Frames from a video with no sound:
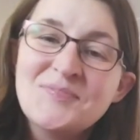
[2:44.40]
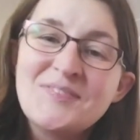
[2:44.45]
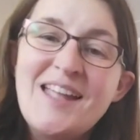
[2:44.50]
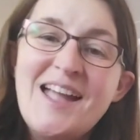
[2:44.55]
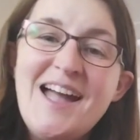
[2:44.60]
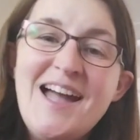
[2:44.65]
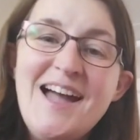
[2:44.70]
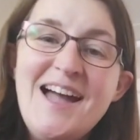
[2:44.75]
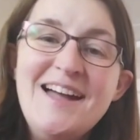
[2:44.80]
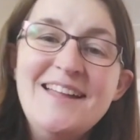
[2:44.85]

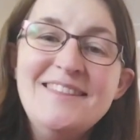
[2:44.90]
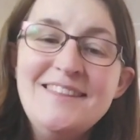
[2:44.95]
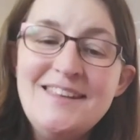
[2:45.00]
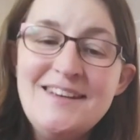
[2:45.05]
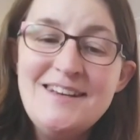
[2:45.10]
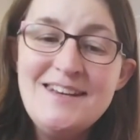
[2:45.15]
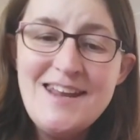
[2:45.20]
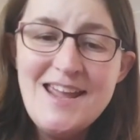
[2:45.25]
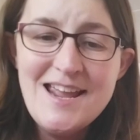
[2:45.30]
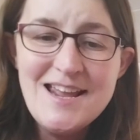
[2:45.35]
And the
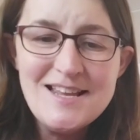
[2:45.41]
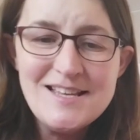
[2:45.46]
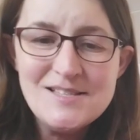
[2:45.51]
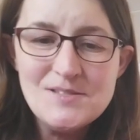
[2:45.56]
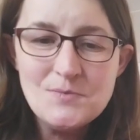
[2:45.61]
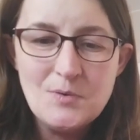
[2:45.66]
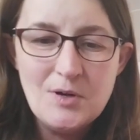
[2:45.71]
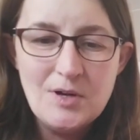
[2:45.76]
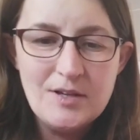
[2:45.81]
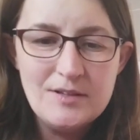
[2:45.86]

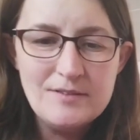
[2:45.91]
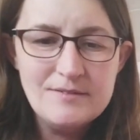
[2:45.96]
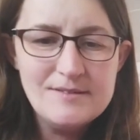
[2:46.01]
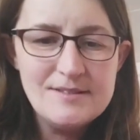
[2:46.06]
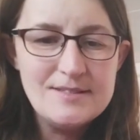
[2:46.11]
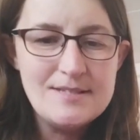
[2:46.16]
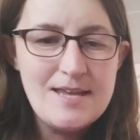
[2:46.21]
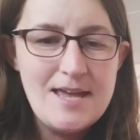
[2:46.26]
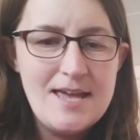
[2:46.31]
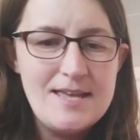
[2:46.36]
next one
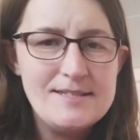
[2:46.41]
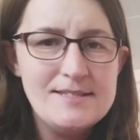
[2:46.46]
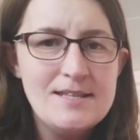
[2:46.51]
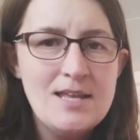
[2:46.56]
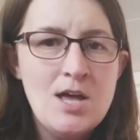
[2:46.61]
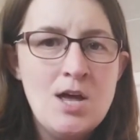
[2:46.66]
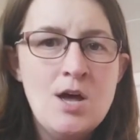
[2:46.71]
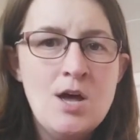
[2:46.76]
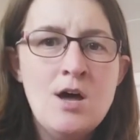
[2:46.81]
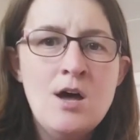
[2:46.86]
says,
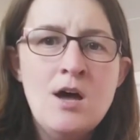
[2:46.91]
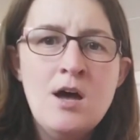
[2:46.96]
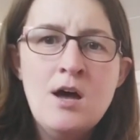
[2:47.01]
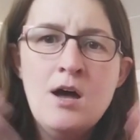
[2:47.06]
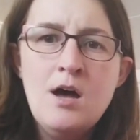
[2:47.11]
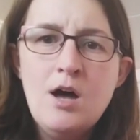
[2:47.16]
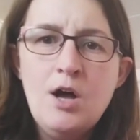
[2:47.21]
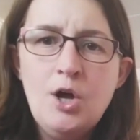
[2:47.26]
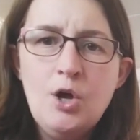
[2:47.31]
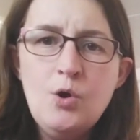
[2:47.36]

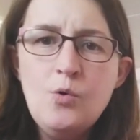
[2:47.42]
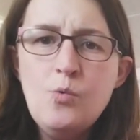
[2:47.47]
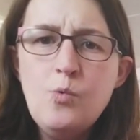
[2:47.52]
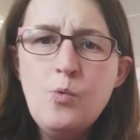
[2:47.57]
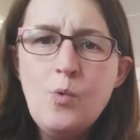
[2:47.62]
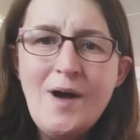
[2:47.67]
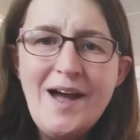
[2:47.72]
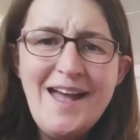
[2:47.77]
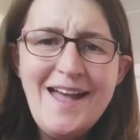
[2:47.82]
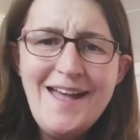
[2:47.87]
oh
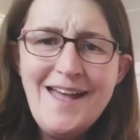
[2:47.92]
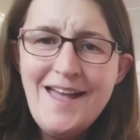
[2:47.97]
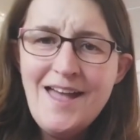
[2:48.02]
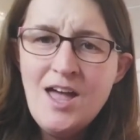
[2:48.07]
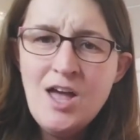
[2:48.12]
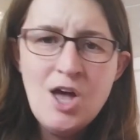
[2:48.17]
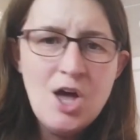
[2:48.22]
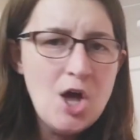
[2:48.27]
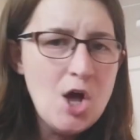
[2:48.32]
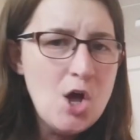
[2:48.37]

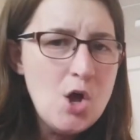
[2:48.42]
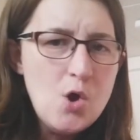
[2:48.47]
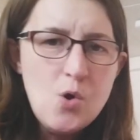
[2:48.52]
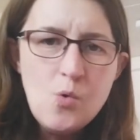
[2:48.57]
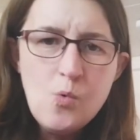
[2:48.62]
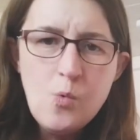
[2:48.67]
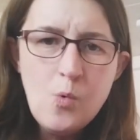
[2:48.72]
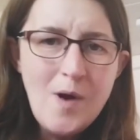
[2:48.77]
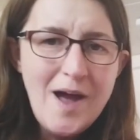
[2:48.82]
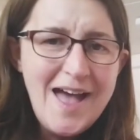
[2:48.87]

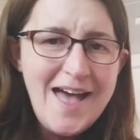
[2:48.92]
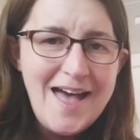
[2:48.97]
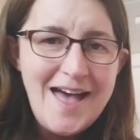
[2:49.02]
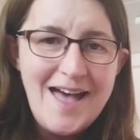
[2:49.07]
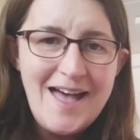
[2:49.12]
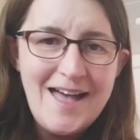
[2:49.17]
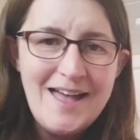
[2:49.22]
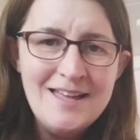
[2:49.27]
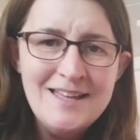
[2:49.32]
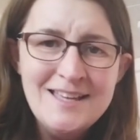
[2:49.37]

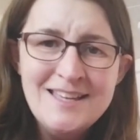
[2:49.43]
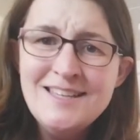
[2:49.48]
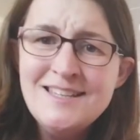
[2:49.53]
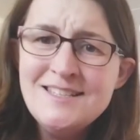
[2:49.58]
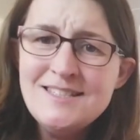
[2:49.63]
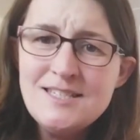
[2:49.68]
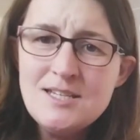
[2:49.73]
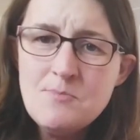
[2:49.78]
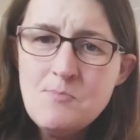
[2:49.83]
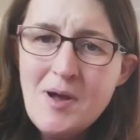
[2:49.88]
where
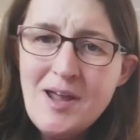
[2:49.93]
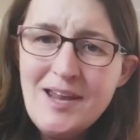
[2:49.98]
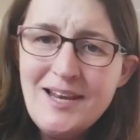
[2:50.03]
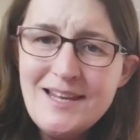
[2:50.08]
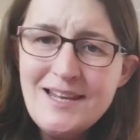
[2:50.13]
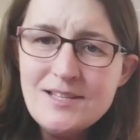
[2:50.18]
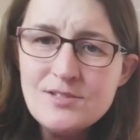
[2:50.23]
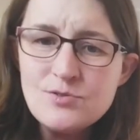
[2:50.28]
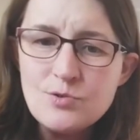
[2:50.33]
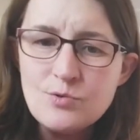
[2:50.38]
did my
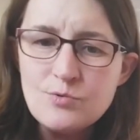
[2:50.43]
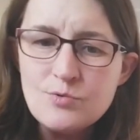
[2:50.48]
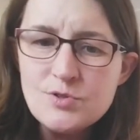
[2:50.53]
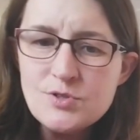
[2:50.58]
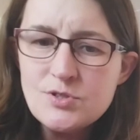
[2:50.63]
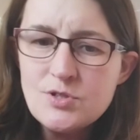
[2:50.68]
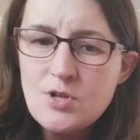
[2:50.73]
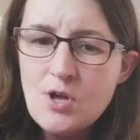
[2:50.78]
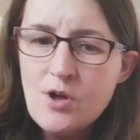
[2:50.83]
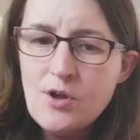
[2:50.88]
little
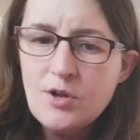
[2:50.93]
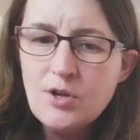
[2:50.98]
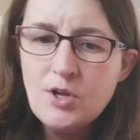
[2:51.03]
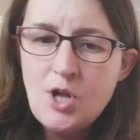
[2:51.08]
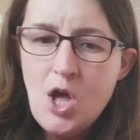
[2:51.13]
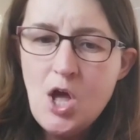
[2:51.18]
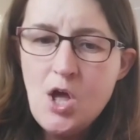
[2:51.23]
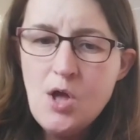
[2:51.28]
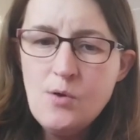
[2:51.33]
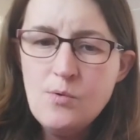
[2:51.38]
sock
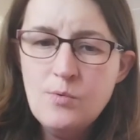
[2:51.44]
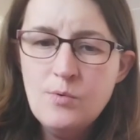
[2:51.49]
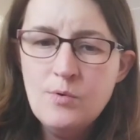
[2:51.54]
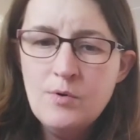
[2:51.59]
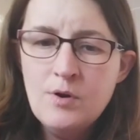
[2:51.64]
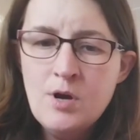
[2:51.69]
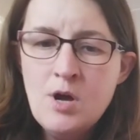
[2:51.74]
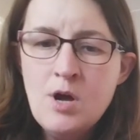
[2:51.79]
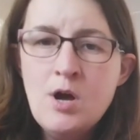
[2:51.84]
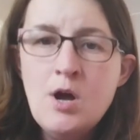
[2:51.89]
go?
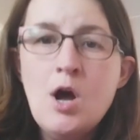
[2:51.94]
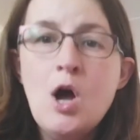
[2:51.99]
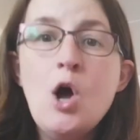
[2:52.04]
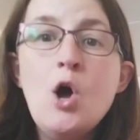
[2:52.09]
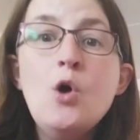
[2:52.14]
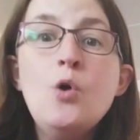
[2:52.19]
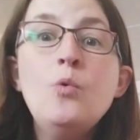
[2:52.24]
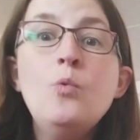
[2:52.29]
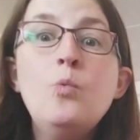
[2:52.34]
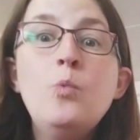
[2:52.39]

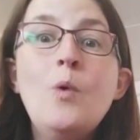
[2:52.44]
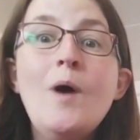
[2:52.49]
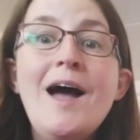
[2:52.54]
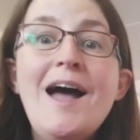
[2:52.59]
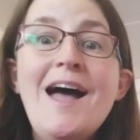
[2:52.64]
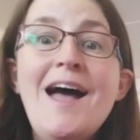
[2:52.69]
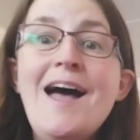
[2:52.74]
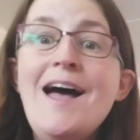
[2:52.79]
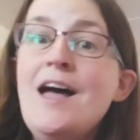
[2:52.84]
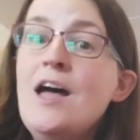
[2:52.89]
Oh
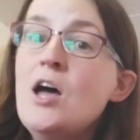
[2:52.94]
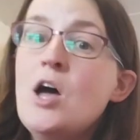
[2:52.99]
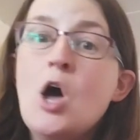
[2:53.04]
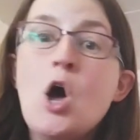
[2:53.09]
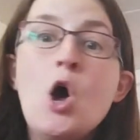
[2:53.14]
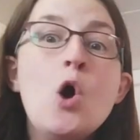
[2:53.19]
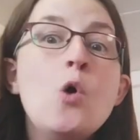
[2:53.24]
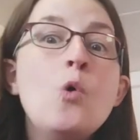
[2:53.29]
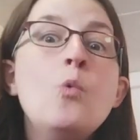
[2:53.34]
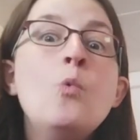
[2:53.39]

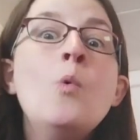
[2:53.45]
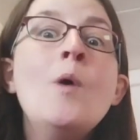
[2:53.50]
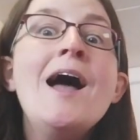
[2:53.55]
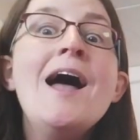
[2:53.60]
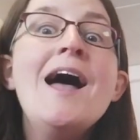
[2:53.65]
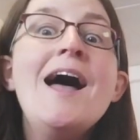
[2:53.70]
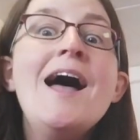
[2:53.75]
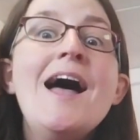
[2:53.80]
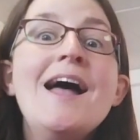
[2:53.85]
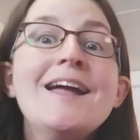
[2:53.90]

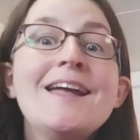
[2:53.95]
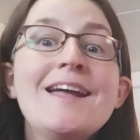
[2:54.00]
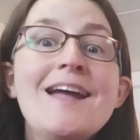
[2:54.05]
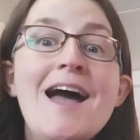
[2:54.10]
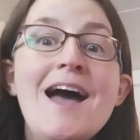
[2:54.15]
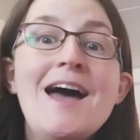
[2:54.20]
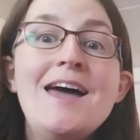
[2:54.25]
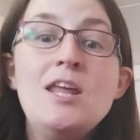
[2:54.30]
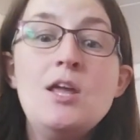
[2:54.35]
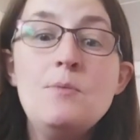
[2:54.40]
where
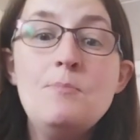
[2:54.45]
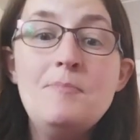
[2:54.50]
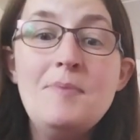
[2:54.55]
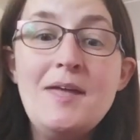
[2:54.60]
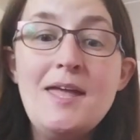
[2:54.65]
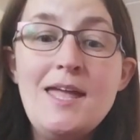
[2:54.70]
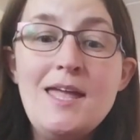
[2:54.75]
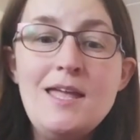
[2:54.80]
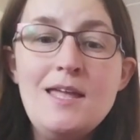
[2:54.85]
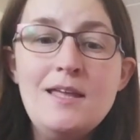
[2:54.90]
can it
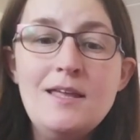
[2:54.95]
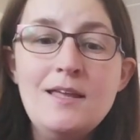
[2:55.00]
be?